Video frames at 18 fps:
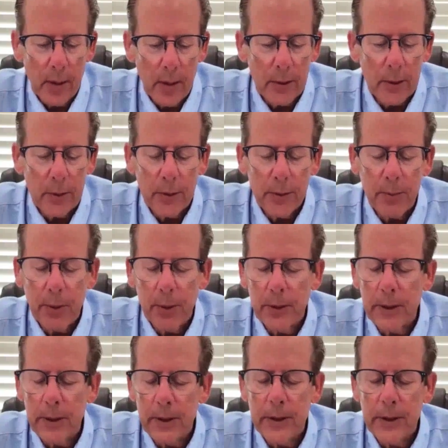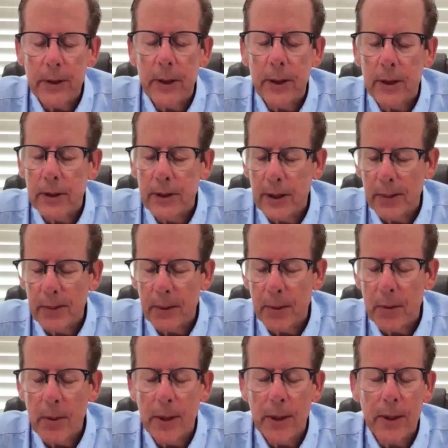which was purchased
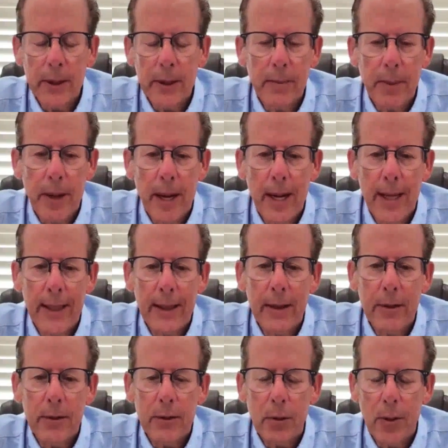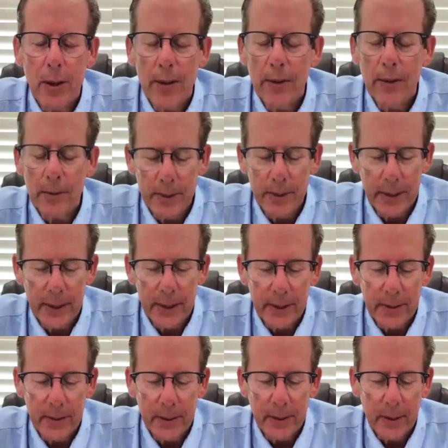subsequently by Toronto
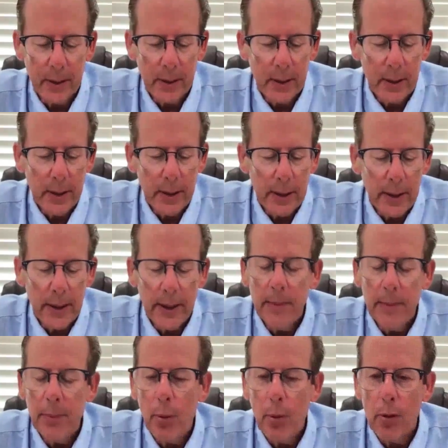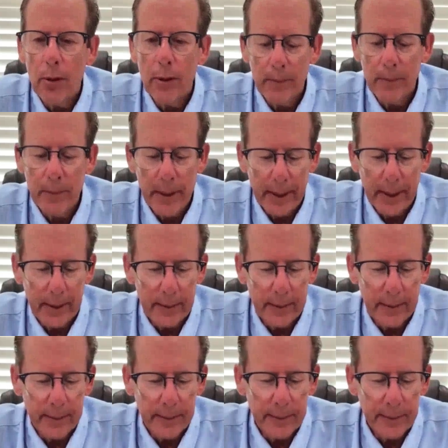Dominion in Portland,
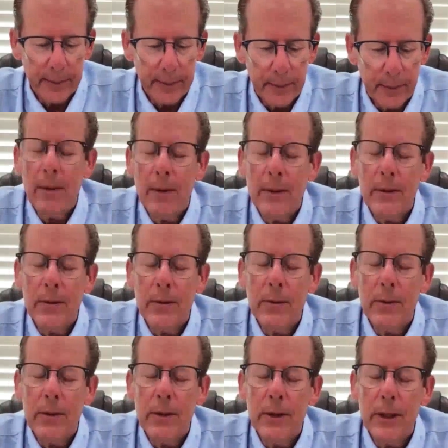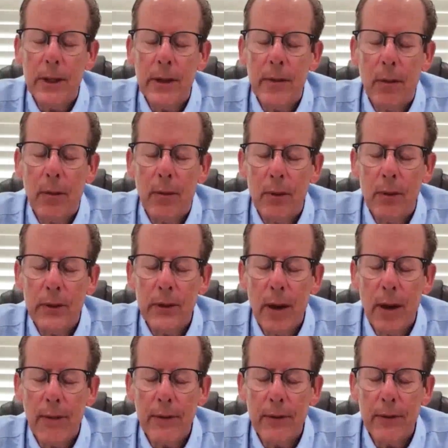Maine. I was the chief
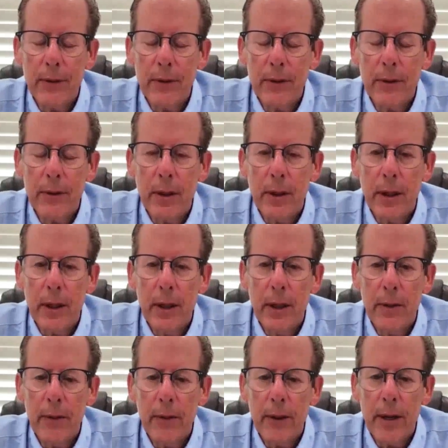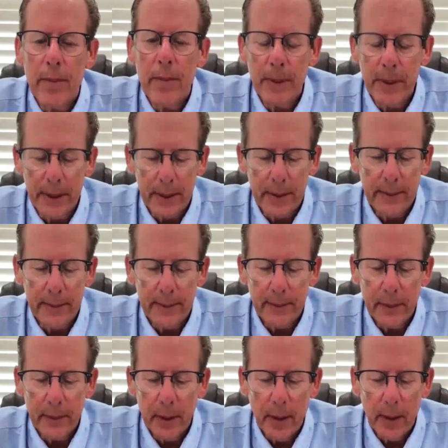risk officer of the company
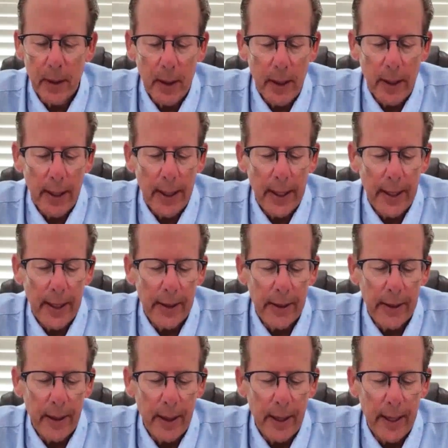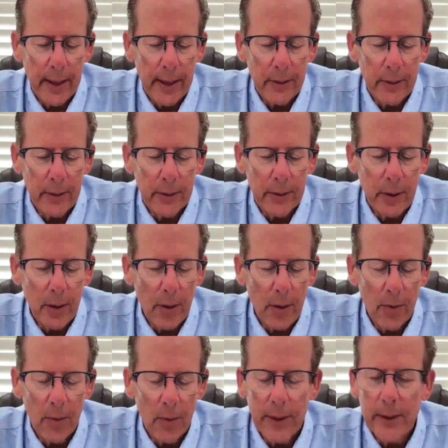and handled
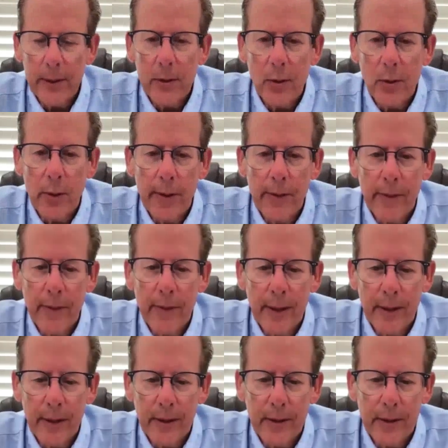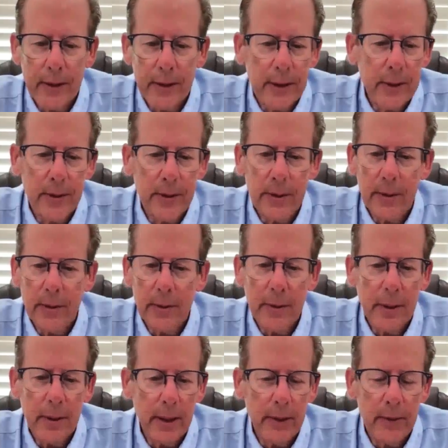all regulatory affairs and
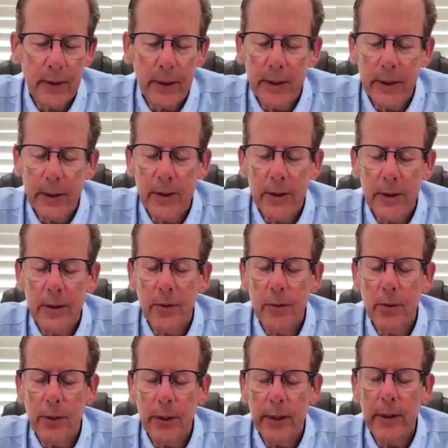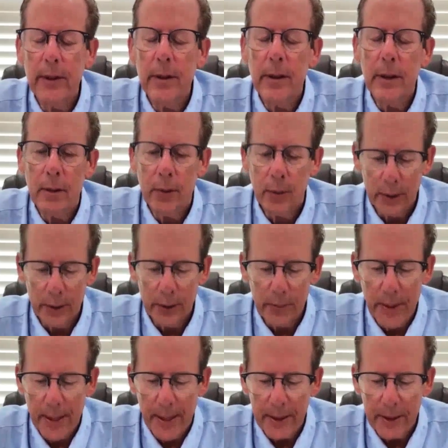everything to do with
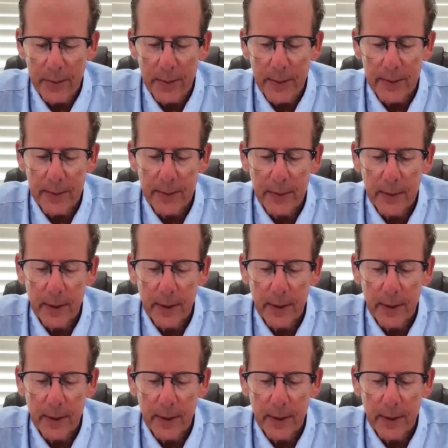risk management.